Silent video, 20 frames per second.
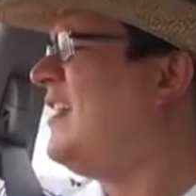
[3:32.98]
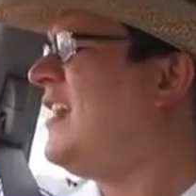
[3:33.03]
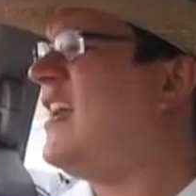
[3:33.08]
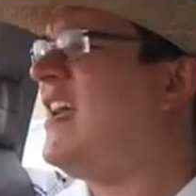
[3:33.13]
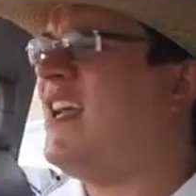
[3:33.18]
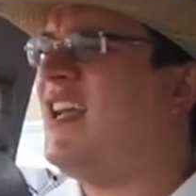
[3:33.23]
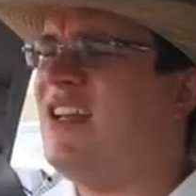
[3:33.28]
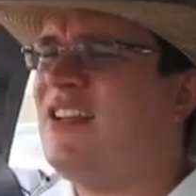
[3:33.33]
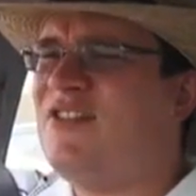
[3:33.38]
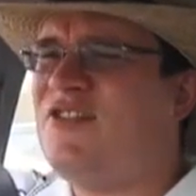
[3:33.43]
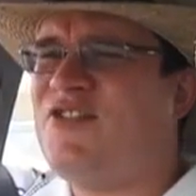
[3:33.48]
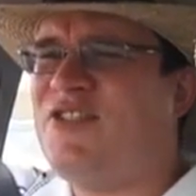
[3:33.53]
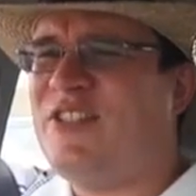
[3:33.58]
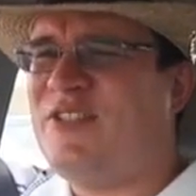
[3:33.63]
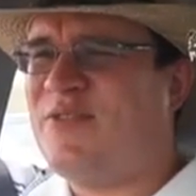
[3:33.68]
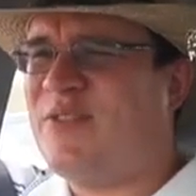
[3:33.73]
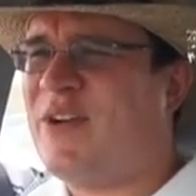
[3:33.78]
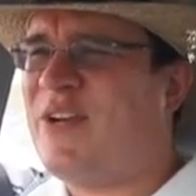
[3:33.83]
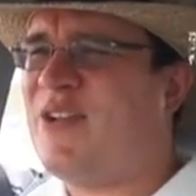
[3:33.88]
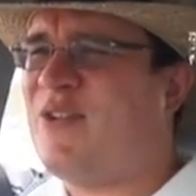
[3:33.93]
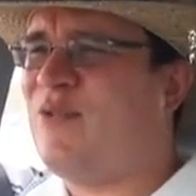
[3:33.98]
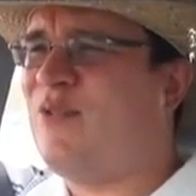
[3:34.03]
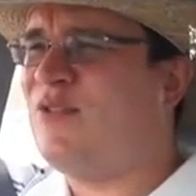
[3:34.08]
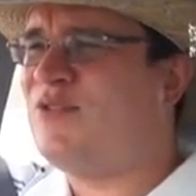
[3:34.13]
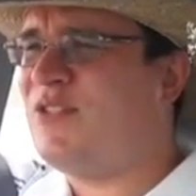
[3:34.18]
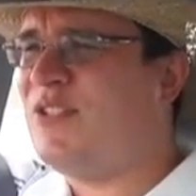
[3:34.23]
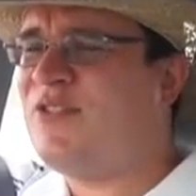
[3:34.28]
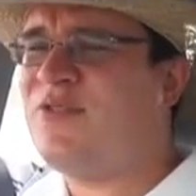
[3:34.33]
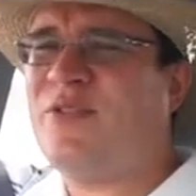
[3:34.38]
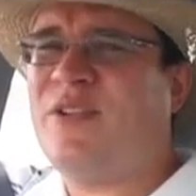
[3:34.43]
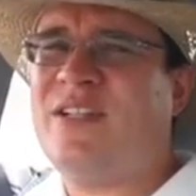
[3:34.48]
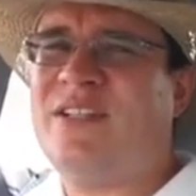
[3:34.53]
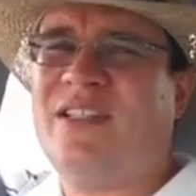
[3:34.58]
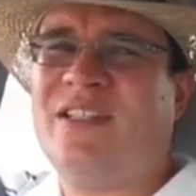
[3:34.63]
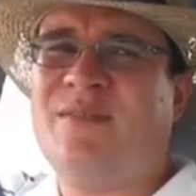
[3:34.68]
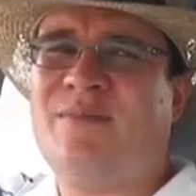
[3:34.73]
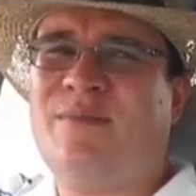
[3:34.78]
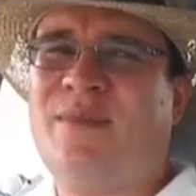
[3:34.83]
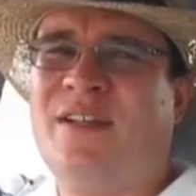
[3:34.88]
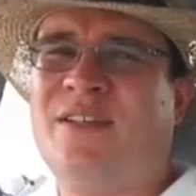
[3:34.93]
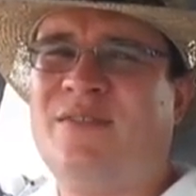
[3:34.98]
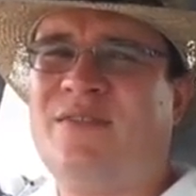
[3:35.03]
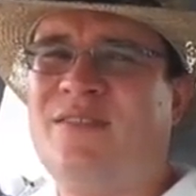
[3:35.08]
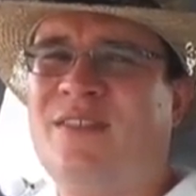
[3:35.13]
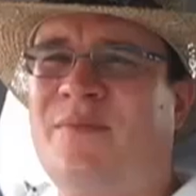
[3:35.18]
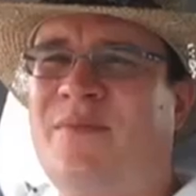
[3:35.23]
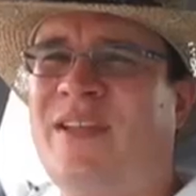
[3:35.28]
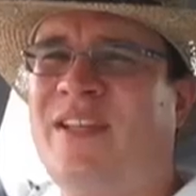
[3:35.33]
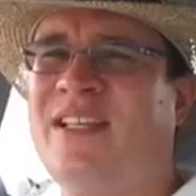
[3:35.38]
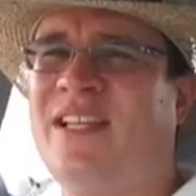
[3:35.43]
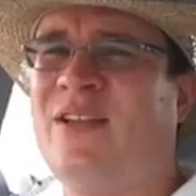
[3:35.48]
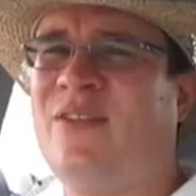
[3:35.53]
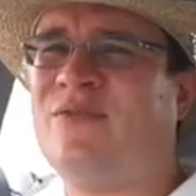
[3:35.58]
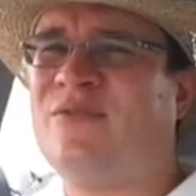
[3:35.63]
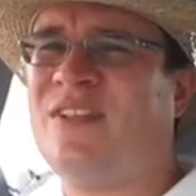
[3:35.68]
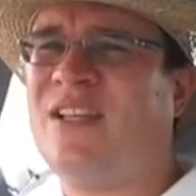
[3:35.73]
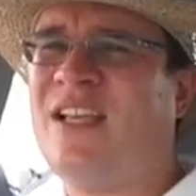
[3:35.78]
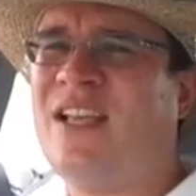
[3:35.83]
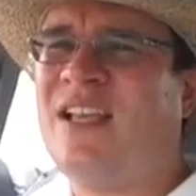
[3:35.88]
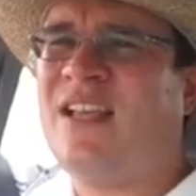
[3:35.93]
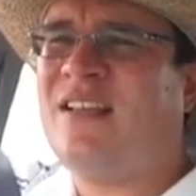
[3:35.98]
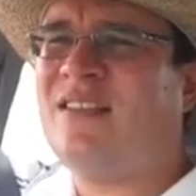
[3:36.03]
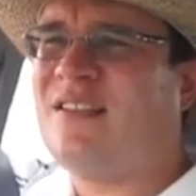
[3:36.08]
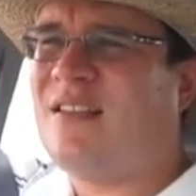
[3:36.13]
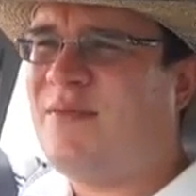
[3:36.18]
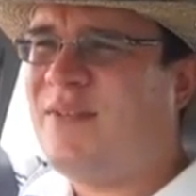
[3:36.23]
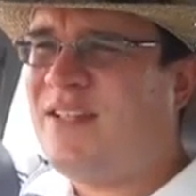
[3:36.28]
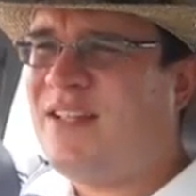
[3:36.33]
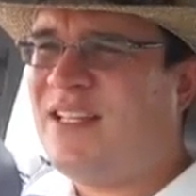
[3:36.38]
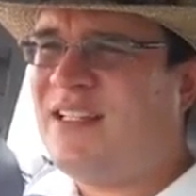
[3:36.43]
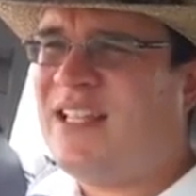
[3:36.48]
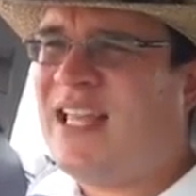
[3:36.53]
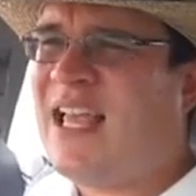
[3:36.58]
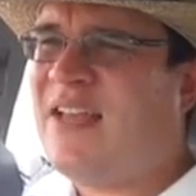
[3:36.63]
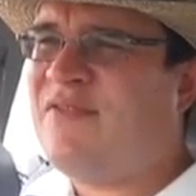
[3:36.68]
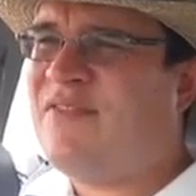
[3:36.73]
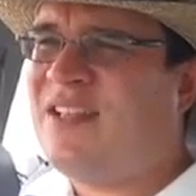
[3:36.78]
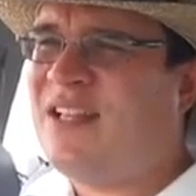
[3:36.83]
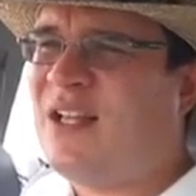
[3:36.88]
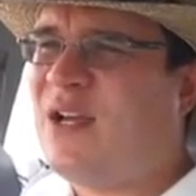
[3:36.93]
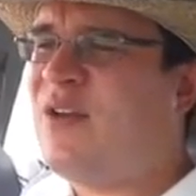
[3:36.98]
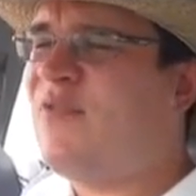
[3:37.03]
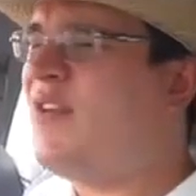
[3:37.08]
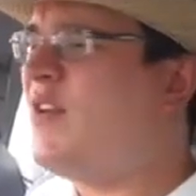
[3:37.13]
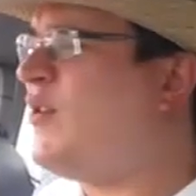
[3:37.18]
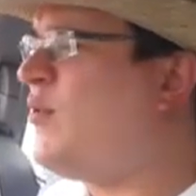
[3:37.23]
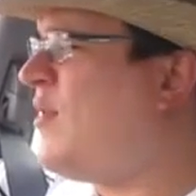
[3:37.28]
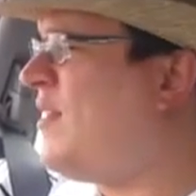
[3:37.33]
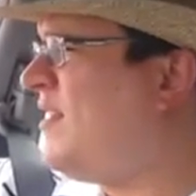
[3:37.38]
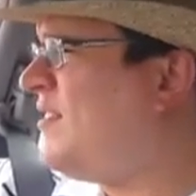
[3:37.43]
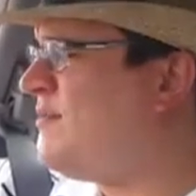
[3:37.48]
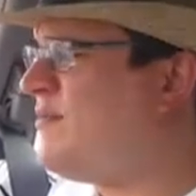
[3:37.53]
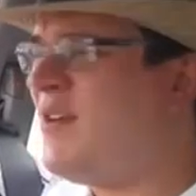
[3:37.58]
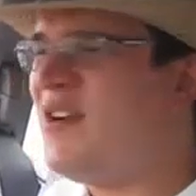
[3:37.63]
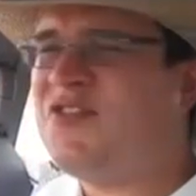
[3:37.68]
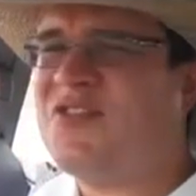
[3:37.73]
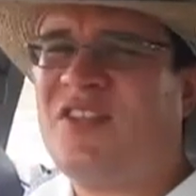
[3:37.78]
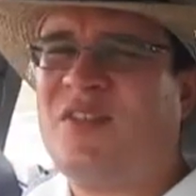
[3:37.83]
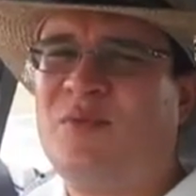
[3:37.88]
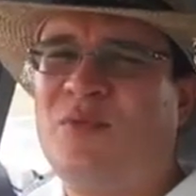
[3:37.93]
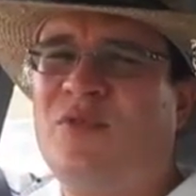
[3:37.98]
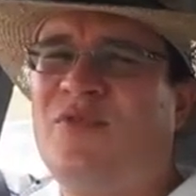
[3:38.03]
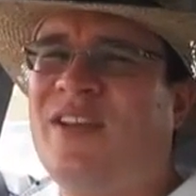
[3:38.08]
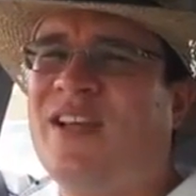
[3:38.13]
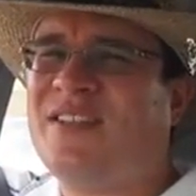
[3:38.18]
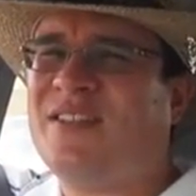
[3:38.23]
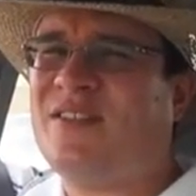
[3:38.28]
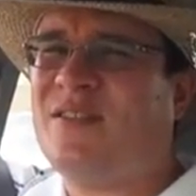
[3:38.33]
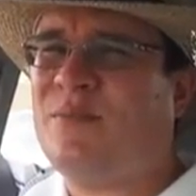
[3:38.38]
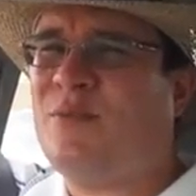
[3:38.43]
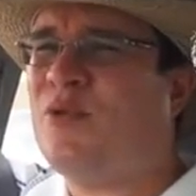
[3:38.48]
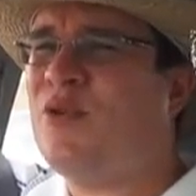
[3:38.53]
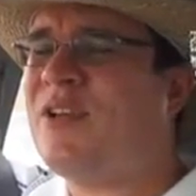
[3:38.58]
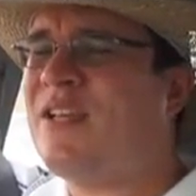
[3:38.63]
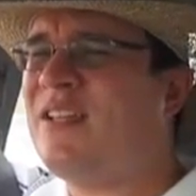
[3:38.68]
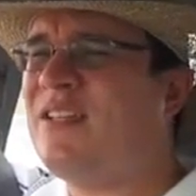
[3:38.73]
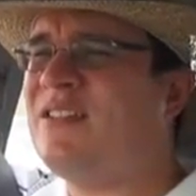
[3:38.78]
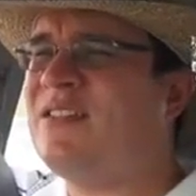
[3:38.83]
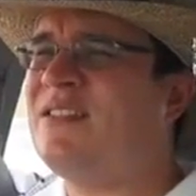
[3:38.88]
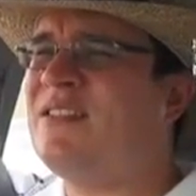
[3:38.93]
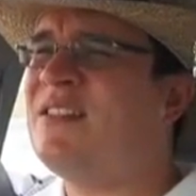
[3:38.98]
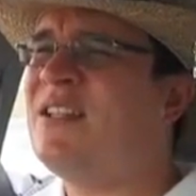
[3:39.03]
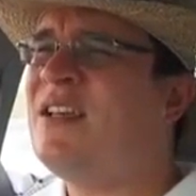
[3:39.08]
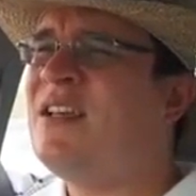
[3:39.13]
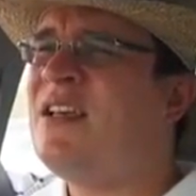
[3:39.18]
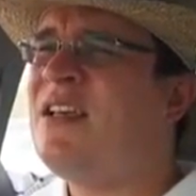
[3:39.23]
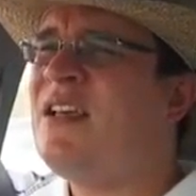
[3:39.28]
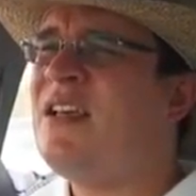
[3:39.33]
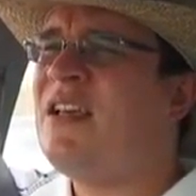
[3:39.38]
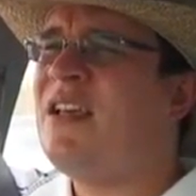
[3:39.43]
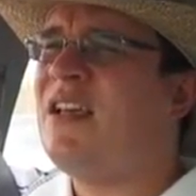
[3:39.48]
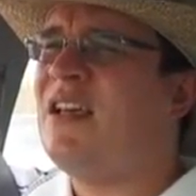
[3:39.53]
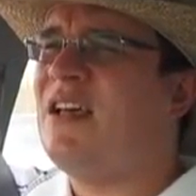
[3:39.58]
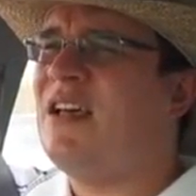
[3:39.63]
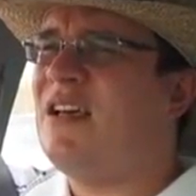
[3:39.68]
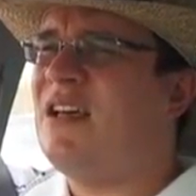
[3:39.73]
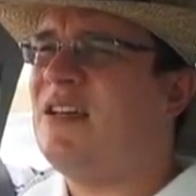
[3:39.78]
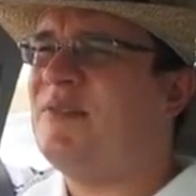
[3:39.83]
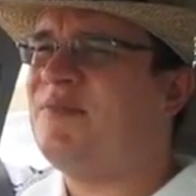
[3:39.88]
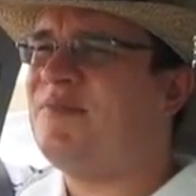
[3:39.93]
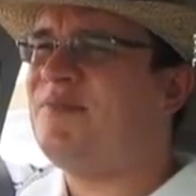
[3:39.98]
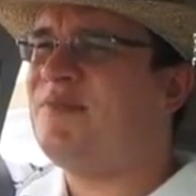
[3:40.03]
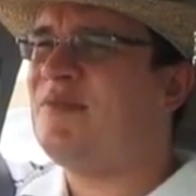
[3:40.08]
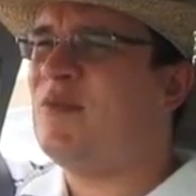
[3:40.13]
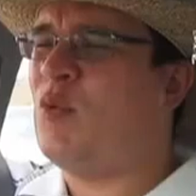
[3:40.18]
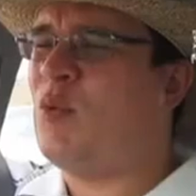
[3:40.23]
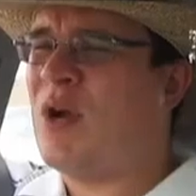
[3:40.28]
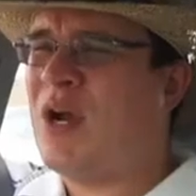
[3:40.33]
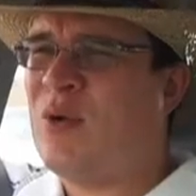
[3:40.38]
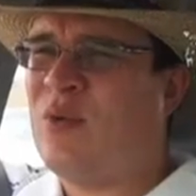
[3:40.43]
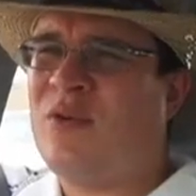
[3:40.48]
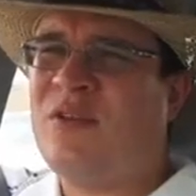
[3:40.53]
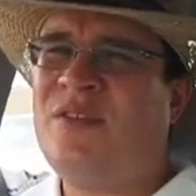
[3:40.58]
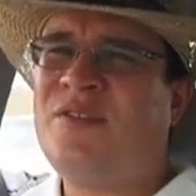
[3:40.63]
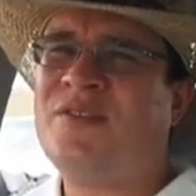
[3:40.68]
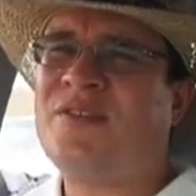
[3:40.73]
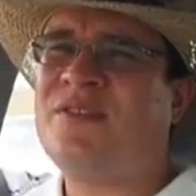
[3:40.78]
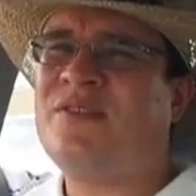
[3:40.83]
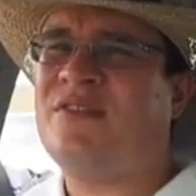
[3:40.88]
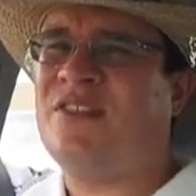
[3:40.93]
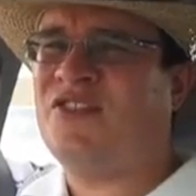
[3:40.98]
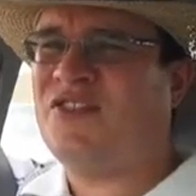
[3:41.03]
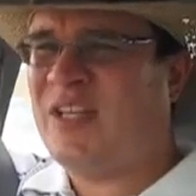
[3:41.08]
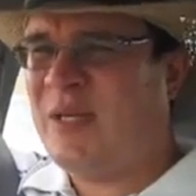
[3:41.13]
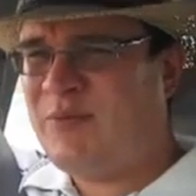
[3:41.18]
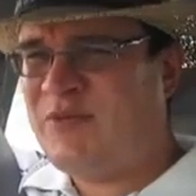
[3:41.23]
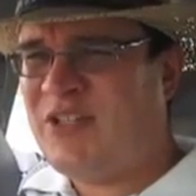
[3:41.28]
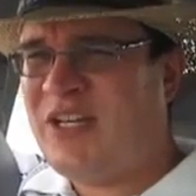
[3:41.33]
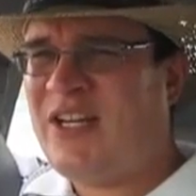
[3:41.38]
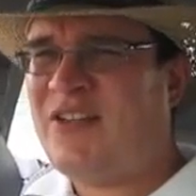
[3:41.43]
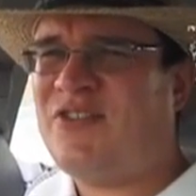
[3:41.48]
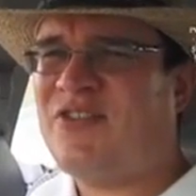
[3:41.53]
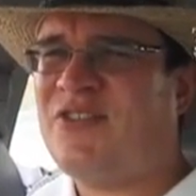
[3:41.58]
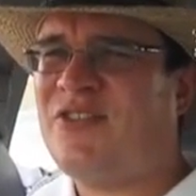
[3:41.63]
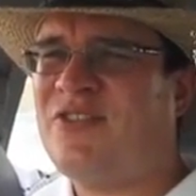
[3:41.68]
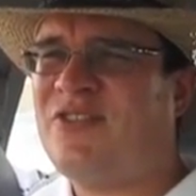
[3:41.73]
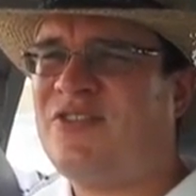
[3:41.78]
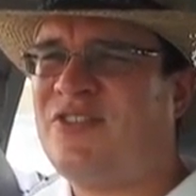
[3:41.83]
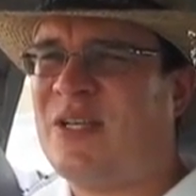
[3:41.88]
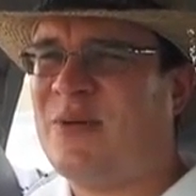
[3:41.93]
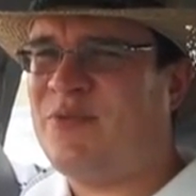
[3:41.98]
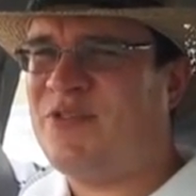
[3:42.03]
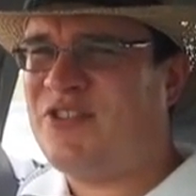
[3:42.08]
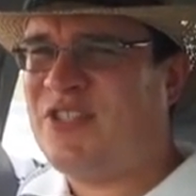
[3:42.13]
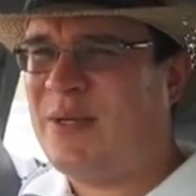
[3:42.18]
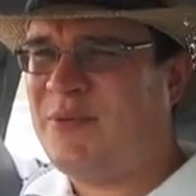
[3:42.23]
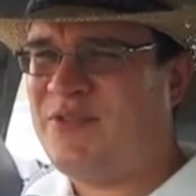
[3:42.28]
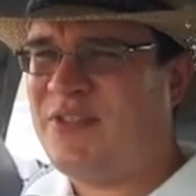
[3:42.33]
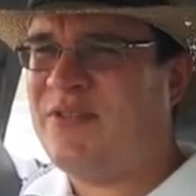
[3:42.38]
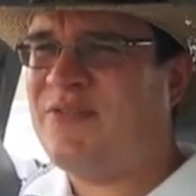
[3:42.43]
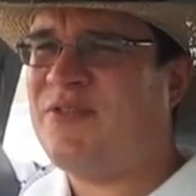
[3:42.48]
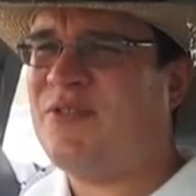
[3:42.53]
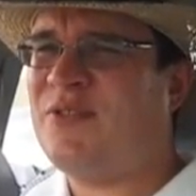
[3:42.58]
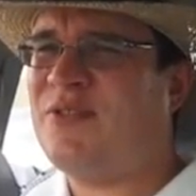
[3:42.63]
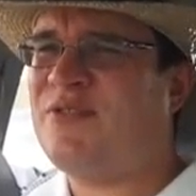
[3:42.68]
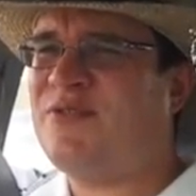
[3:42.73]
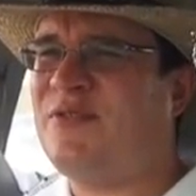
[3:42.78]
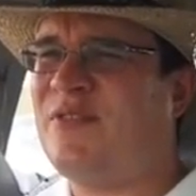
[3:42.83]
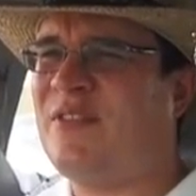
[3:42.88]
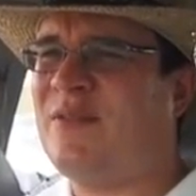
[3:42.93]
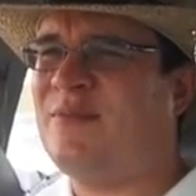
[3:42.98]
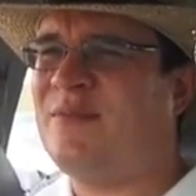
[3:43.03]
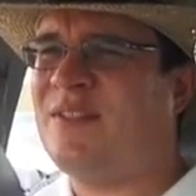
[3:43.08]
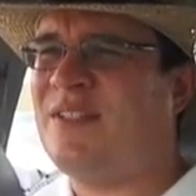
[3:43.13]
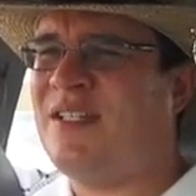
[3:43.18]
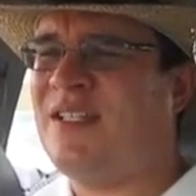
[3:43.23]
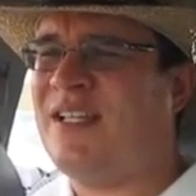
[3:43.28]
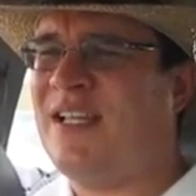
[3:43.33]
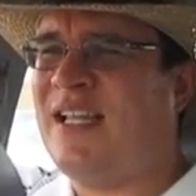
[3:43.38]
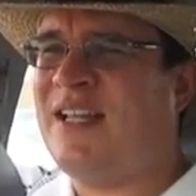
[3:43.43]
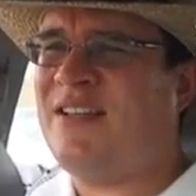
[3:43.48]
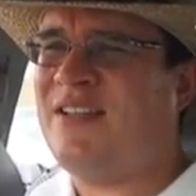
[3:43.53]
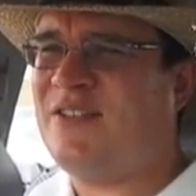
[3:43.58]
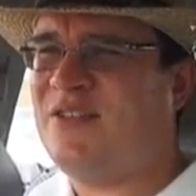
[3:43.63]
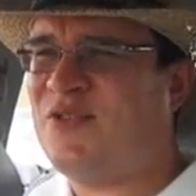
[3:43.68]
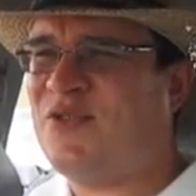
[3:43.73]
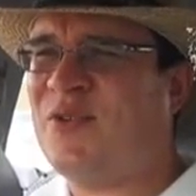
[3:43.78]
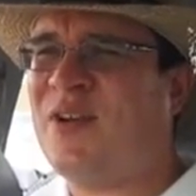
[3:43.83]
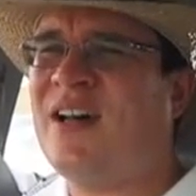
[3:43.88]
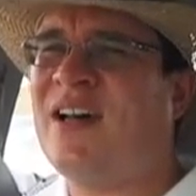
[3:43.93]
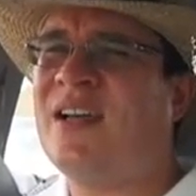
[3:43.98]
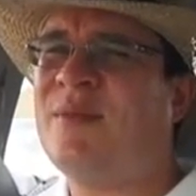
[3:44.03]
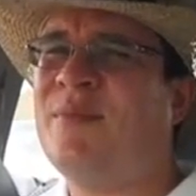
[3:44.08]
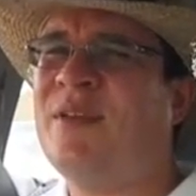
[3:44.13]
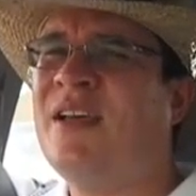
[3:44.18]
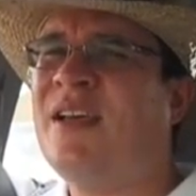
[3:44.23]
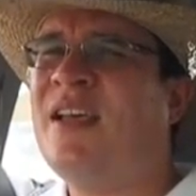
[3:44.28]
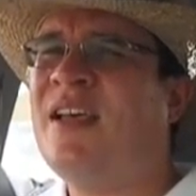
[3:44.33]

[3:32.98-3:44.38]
And she's very cold, she's freezing, but something that they haven't clarified quite as much in the movie as in the book is werewolves, the shapeshifters from the Indian tribe,